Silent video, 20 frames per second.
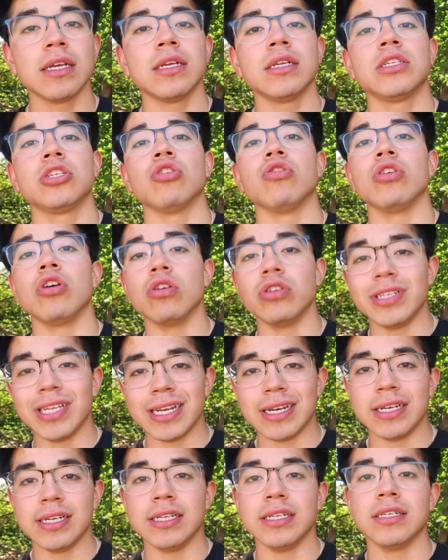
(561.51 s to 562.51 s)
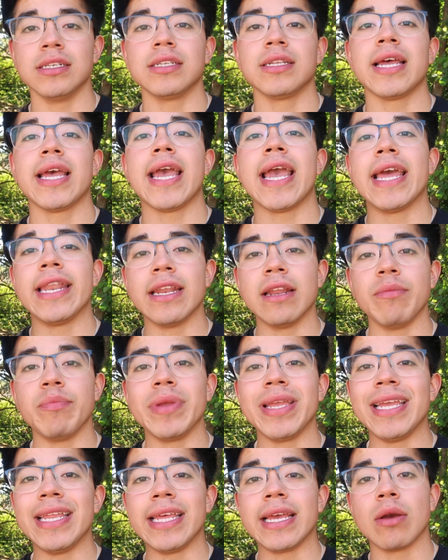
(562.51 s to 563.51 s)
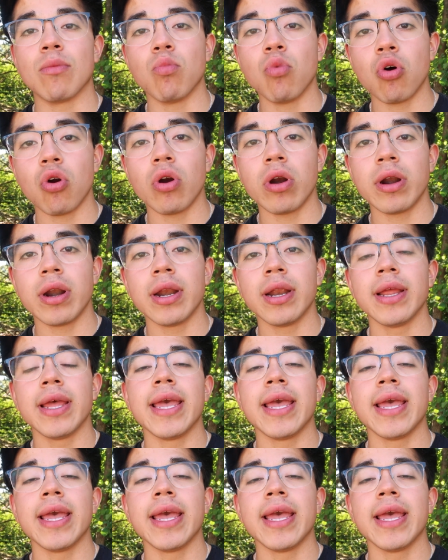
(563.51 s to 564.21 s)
So the gautier eaters ended up eating more,